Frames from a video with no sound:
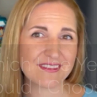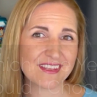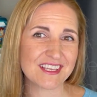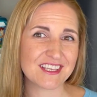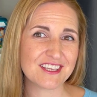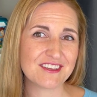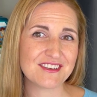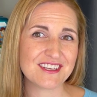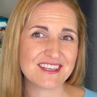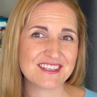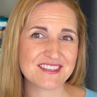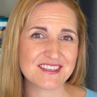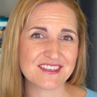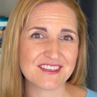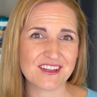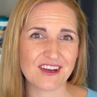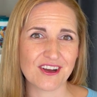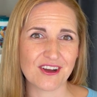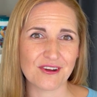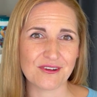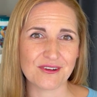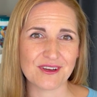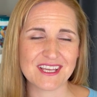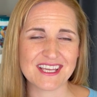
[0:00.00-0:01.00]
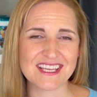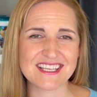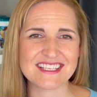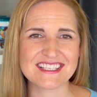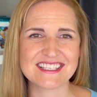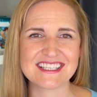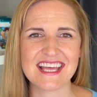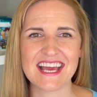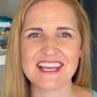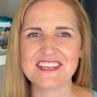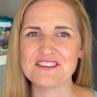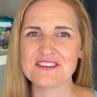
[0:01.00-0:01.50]
thing you need to know
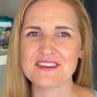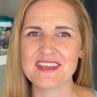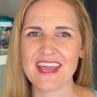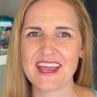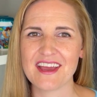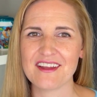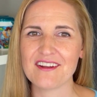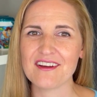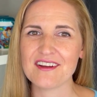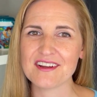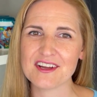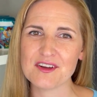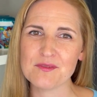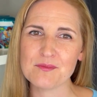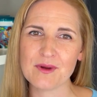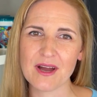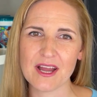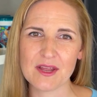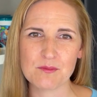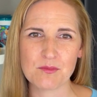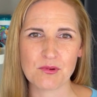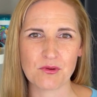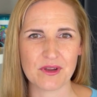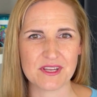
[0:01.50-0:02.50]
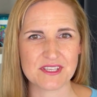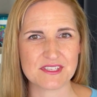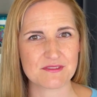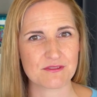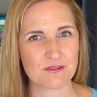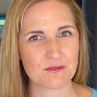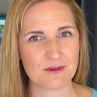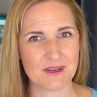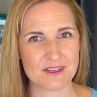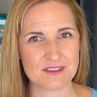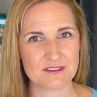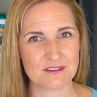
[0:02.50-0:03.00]
is that you cannot combine points
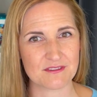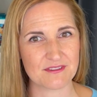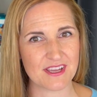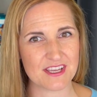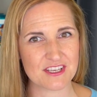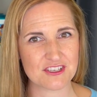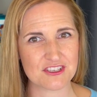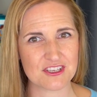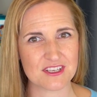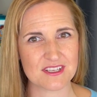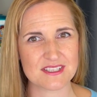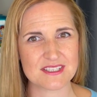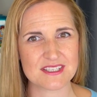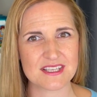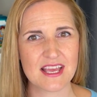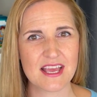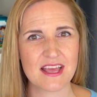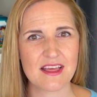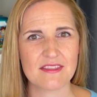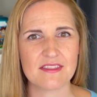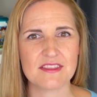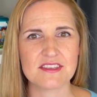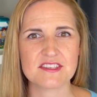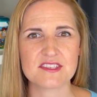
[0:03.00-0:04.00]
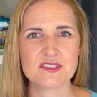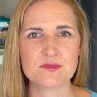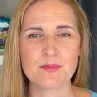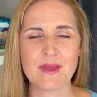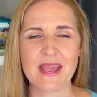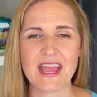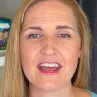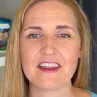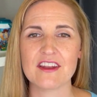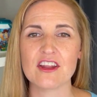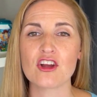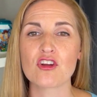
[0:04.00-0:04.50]
for reservations that
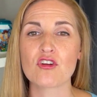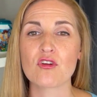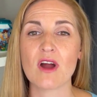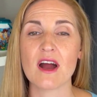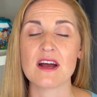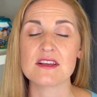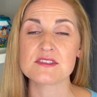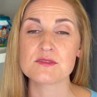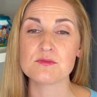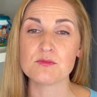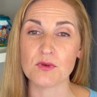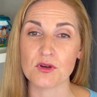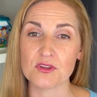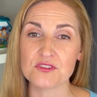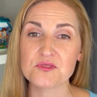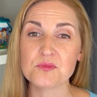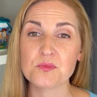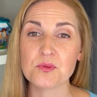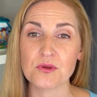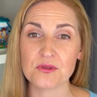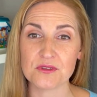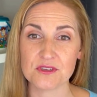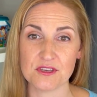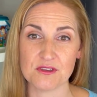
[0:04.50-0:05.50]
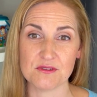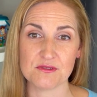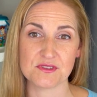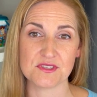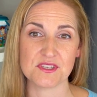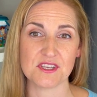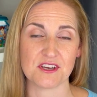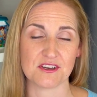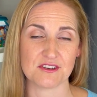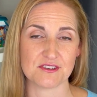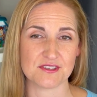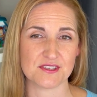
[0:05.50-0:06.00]
span across multiple
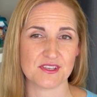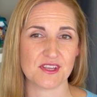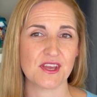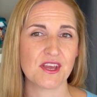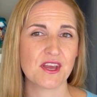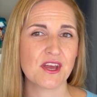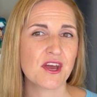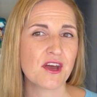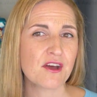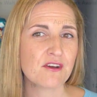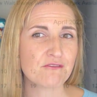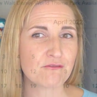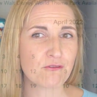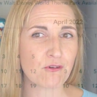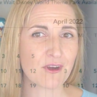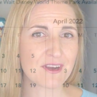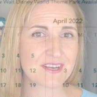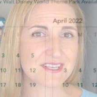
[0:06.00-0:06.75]
use years. For